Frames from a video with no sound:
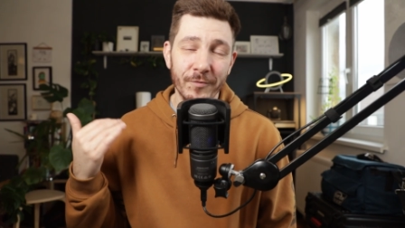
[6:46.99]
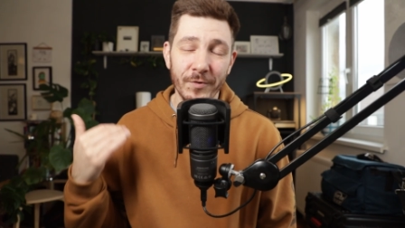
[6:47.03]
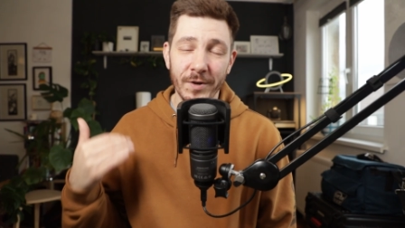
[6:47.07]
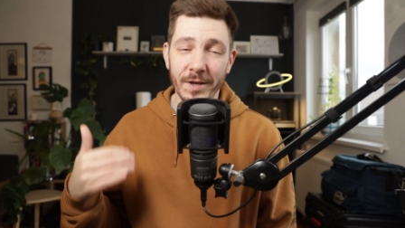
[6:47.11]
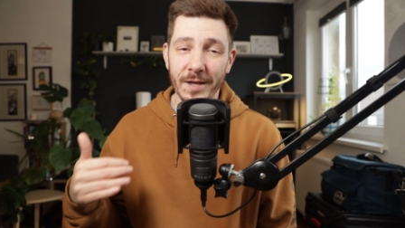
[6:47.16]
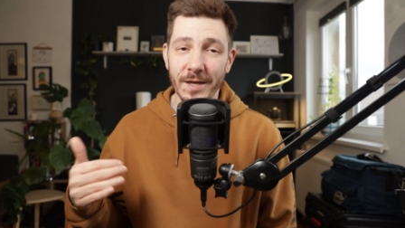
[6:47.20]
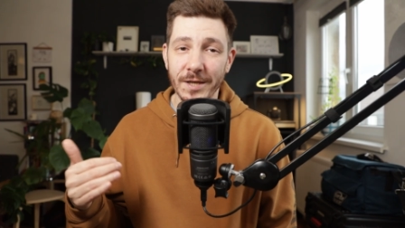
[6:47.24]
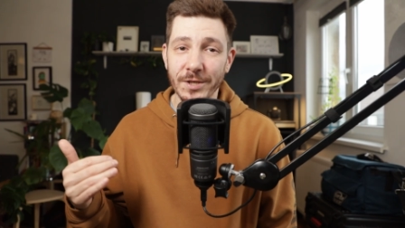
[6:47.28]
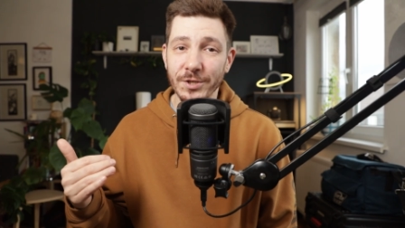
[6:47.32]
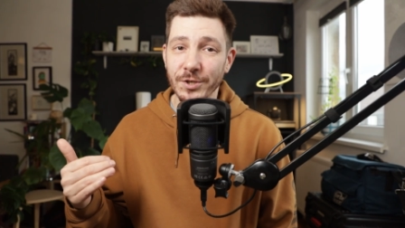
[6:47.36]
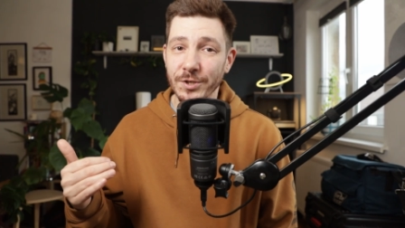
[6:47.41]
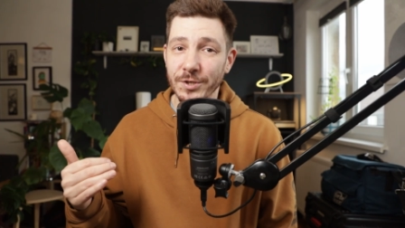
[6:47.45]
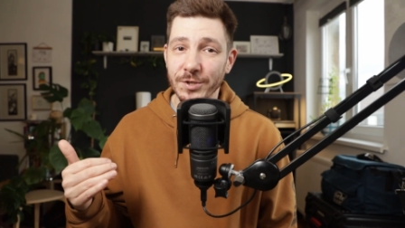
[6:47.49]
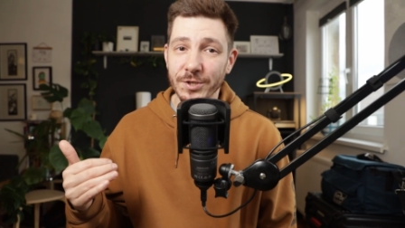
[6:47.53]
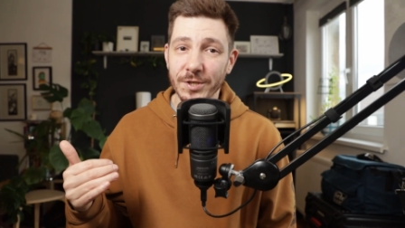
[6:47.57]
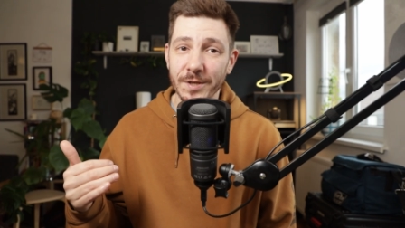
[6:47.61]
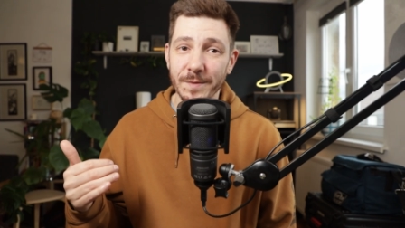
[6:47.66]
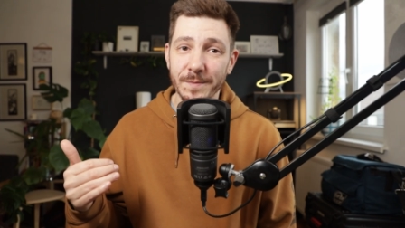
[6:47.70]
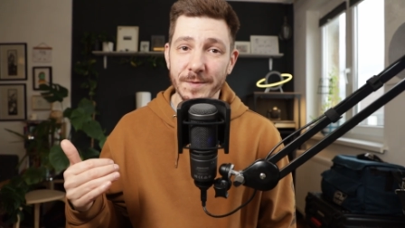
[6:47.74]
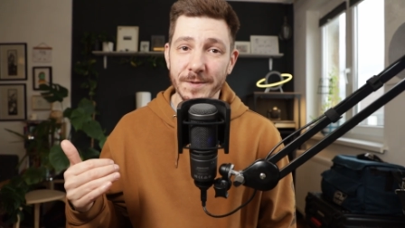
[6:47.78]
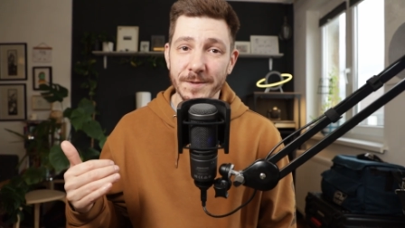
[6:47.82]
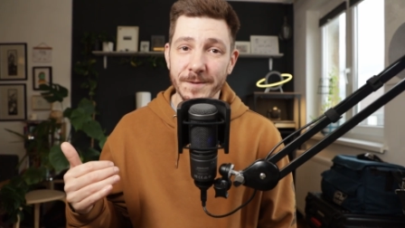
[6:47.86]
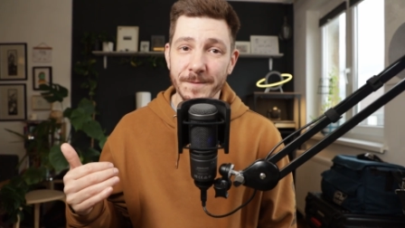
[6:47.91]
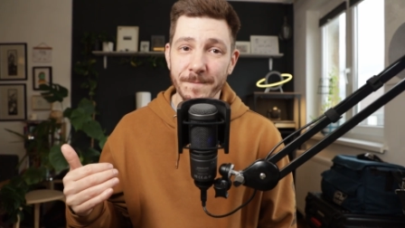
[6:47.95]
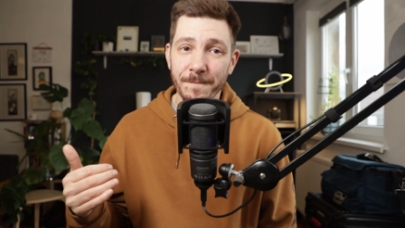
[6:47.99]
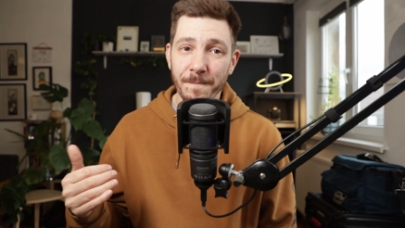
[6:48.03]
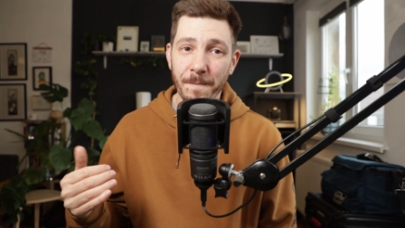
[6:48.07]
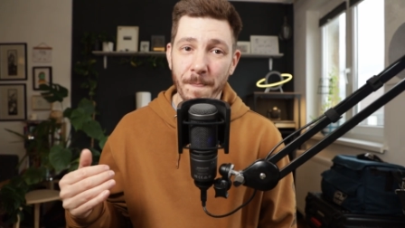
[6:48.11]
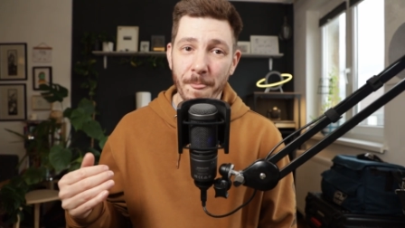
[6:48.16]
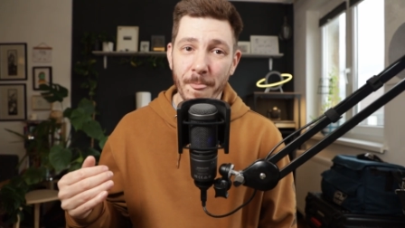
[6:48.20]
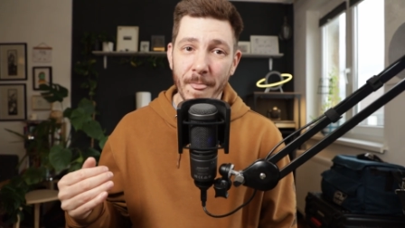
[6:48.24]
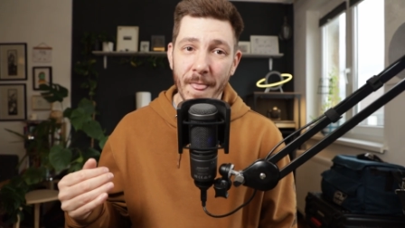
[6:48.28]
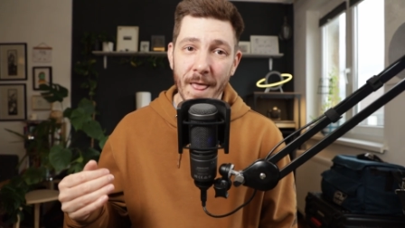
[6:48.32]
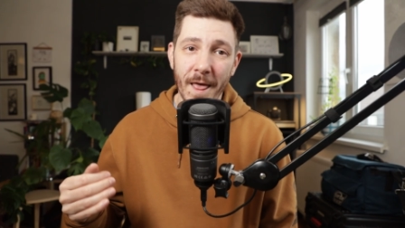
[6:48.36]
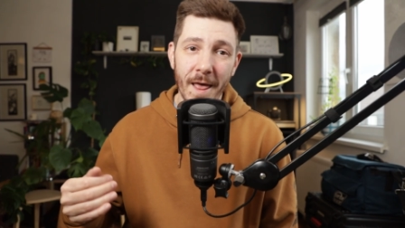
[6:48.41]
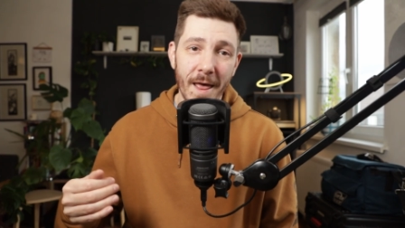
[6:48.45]
relationships.
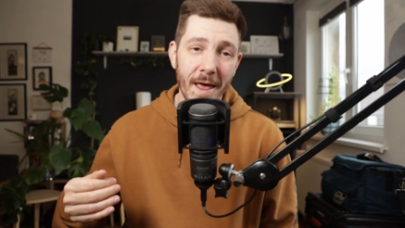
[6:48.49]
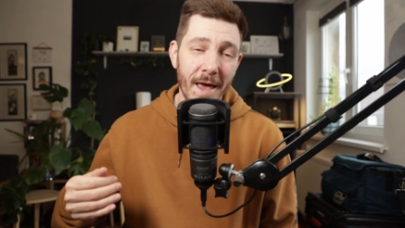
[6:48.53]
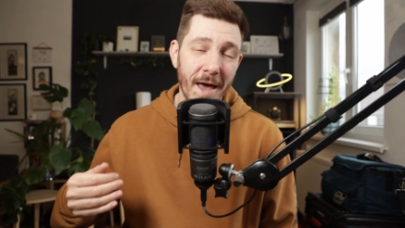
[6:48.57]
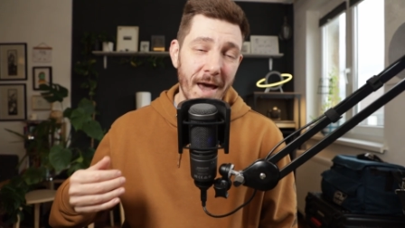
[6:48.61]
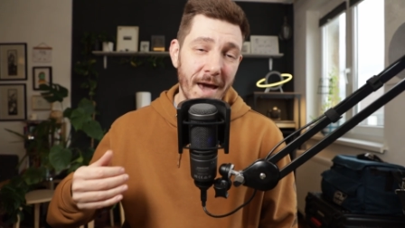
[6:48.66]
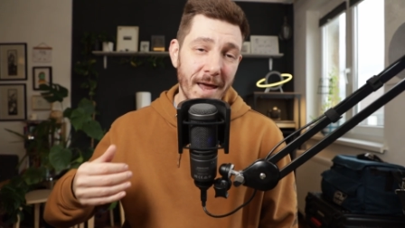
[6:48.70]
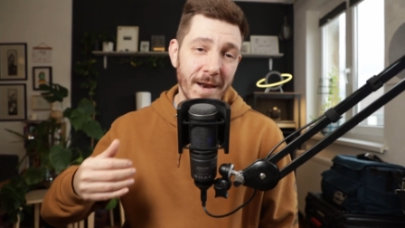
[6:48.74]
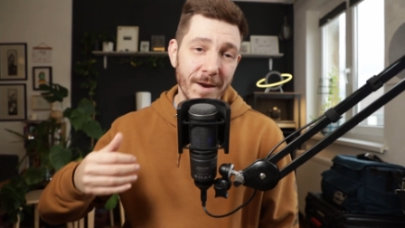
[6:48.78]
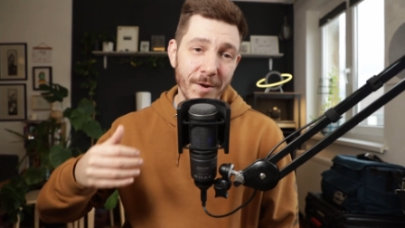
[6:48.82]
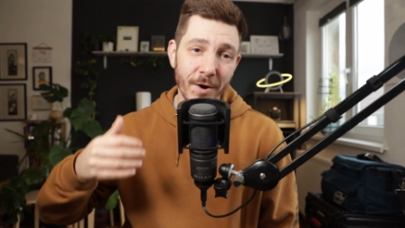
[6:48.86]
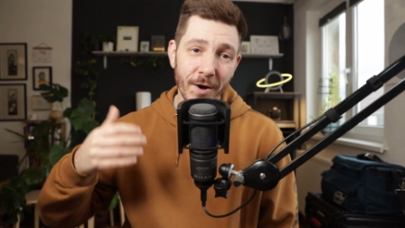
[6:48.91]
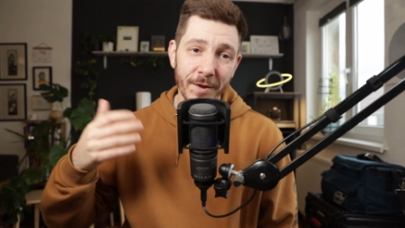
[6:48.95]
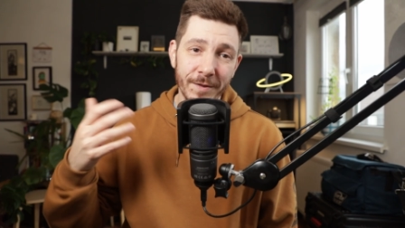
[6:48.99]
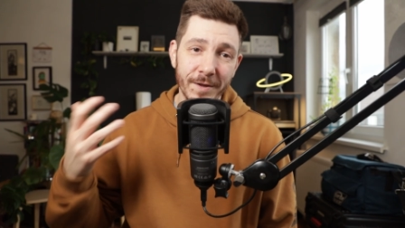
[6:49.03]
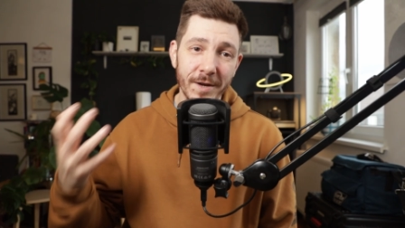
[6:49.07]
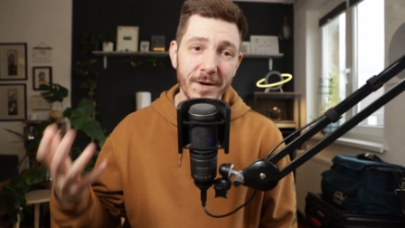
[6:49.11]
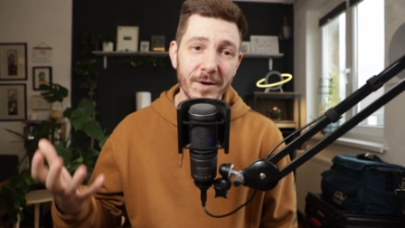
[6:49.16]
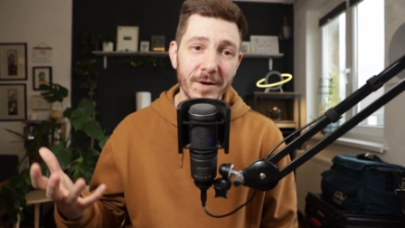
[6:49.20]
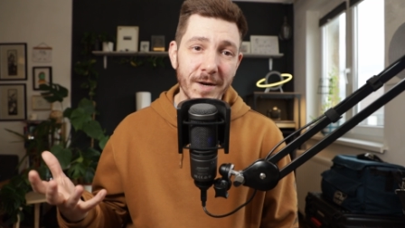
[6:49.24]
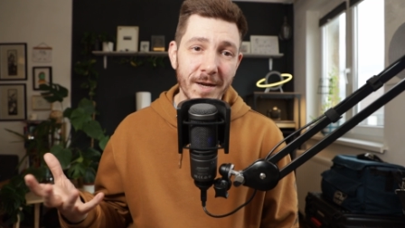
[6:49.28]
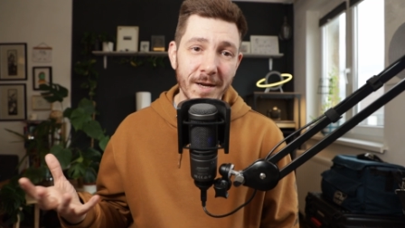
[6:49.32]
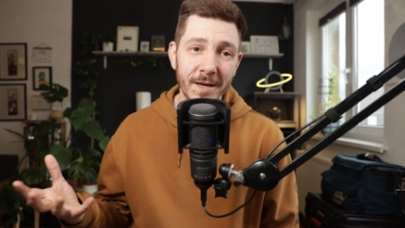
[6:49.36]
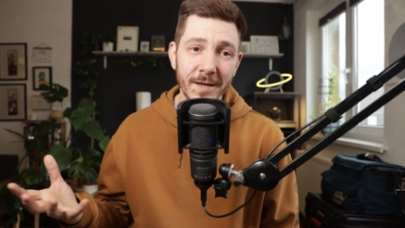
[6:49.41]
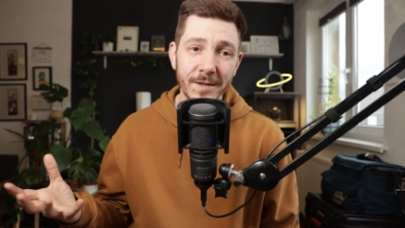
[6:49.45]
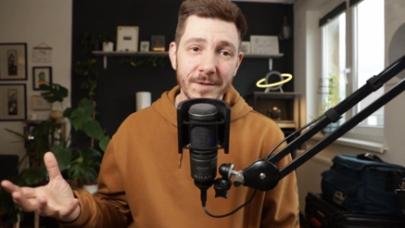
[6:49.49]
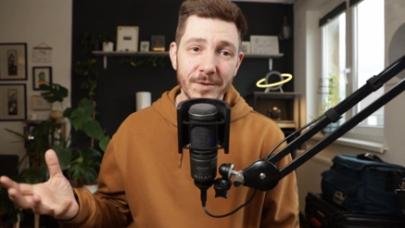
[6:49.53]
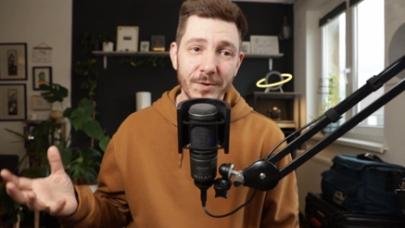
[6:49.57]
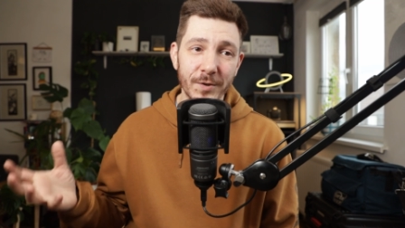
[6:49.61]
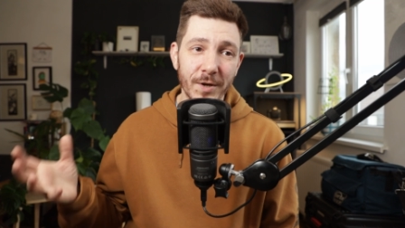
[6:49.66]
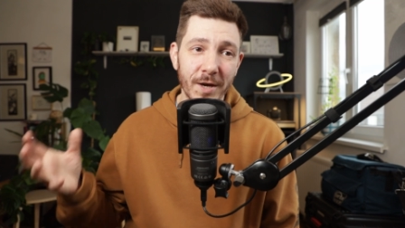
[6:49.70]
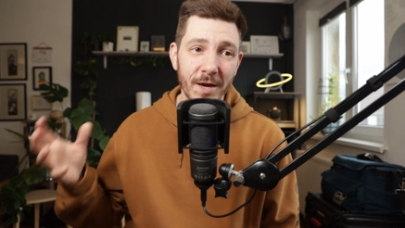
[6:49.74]
And on the other hand, you